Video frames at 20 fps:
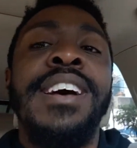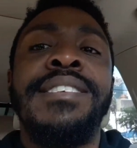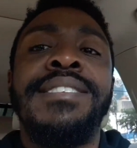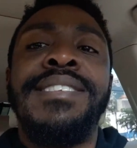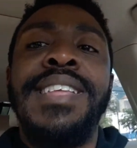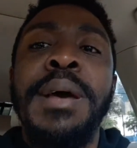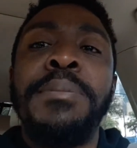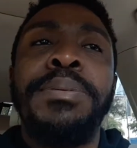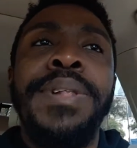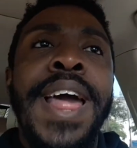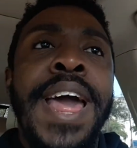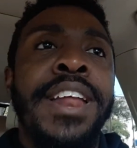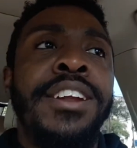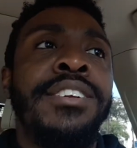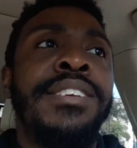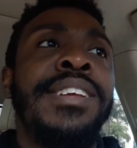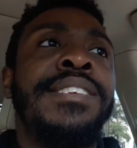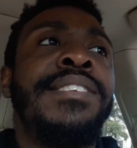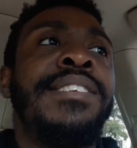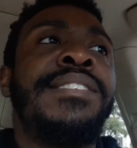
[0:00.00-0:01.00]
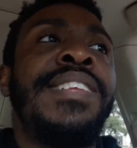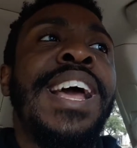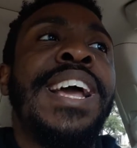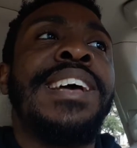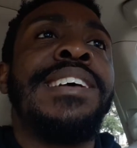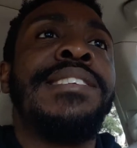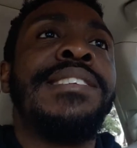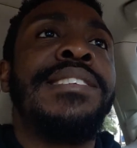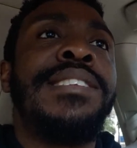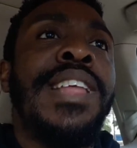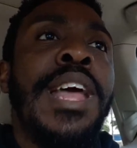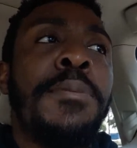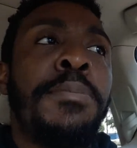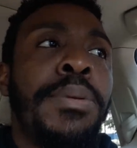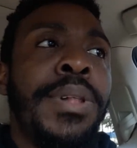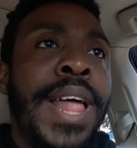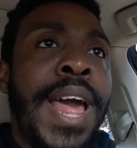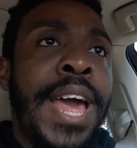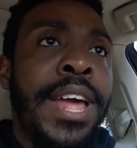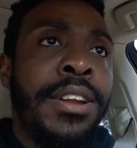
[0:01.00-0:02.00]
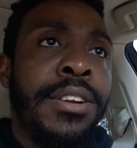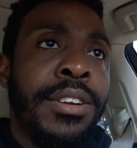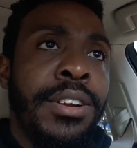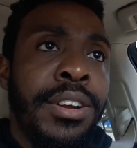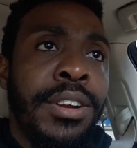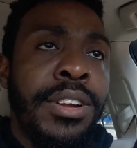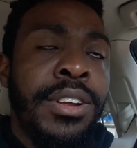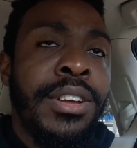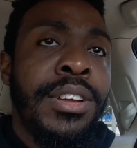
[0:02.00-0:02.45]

A step ladder. This is like a step ladder